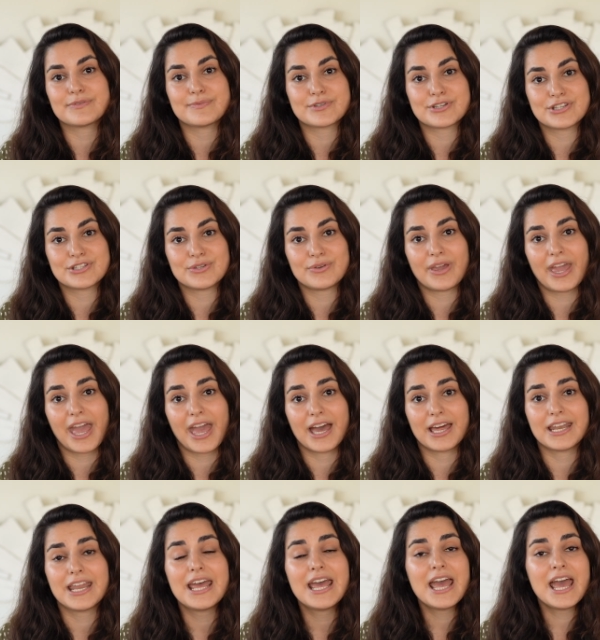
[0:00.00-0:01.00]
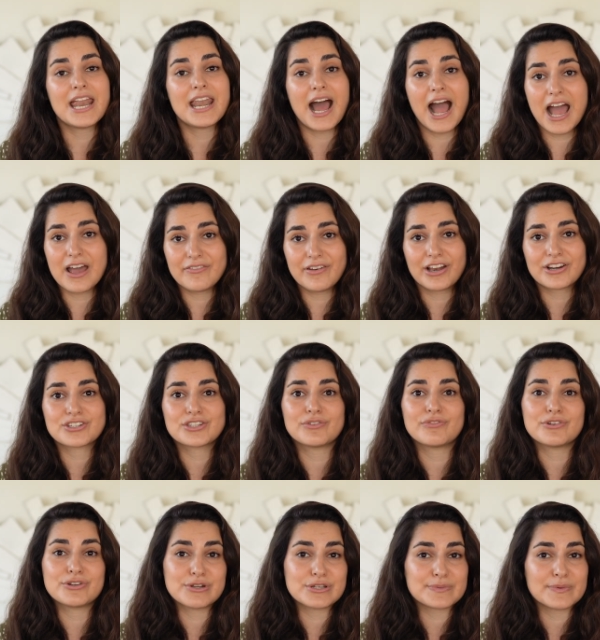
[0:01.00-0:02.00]
as much as you can. And I've actually
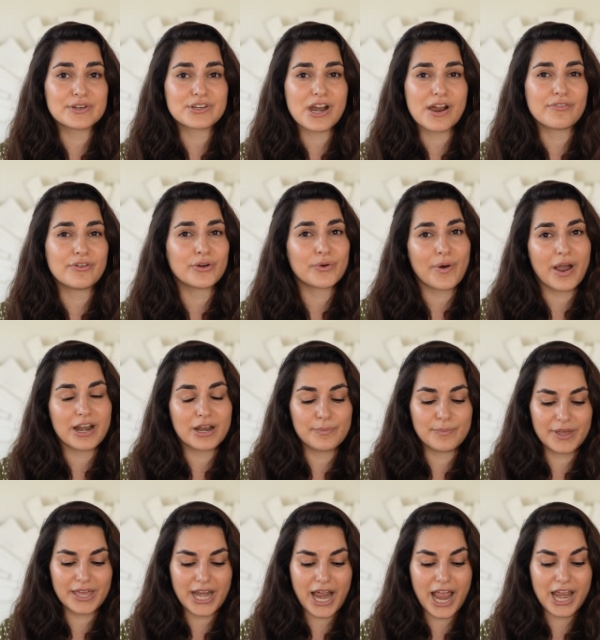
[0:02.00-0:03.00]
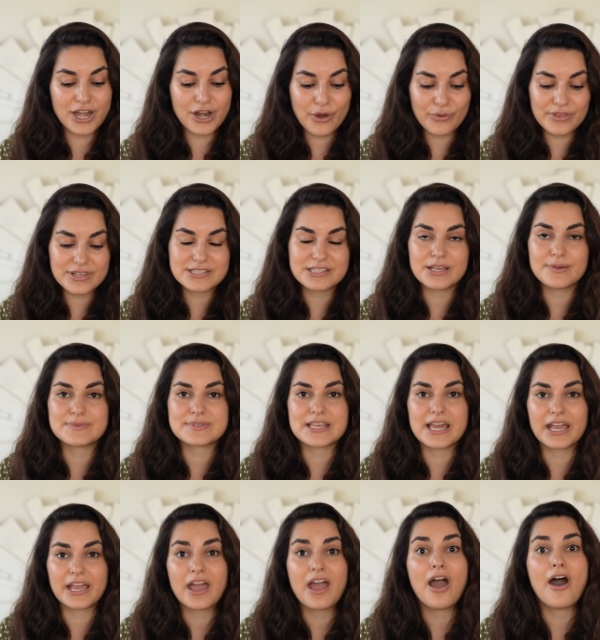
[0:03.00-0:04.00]
reduced my travel quite a bit. I know this seems
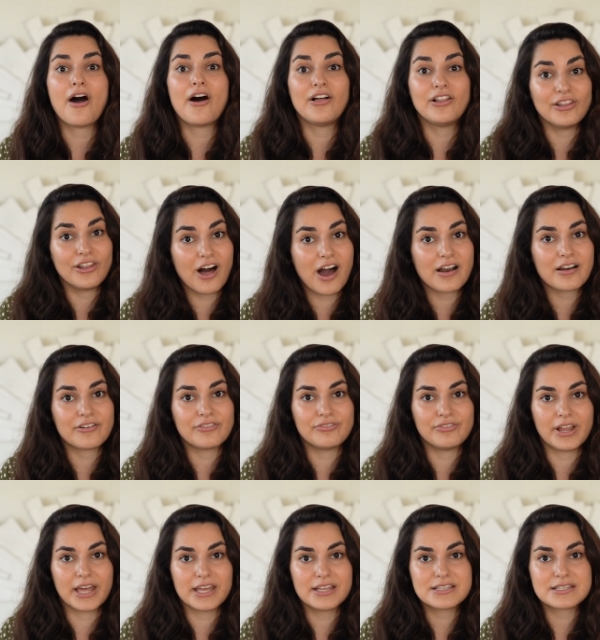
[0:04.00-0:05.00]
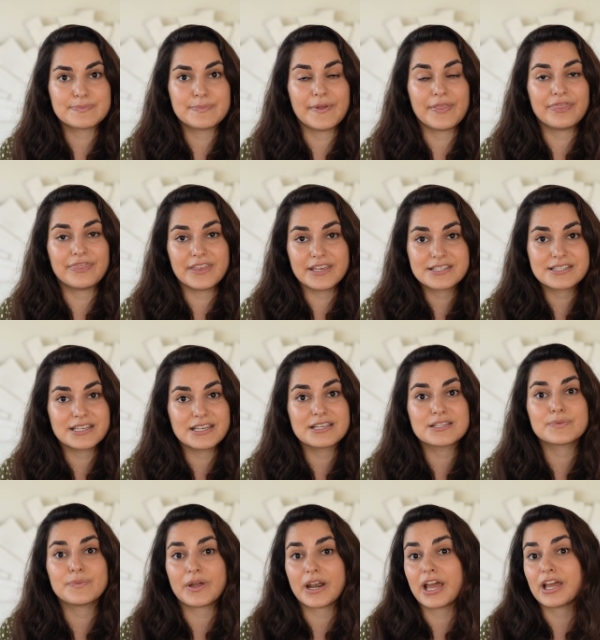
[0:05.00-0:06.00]
like a lot of flights, but this
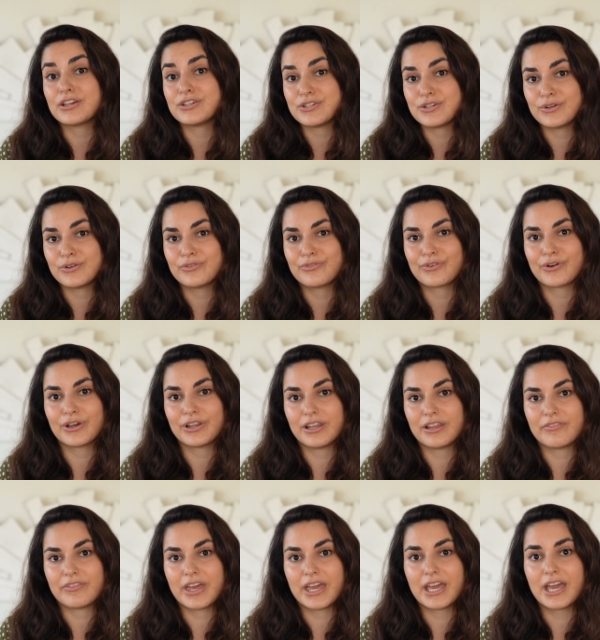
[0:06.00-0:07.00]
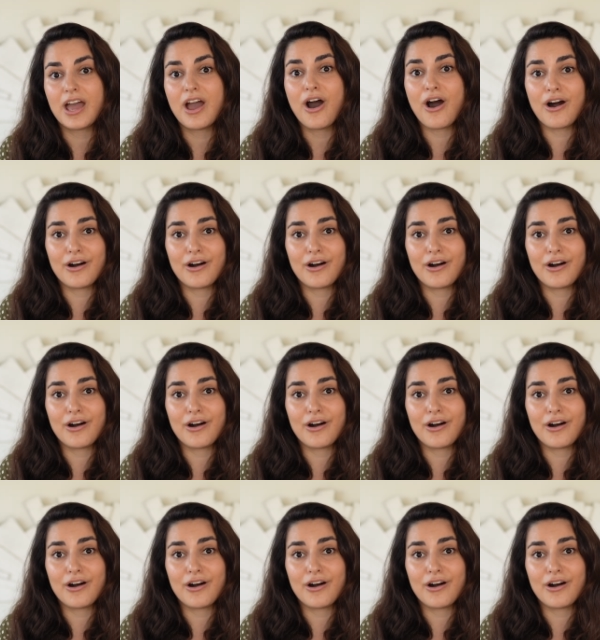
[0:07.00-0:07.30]
is what I do for a living.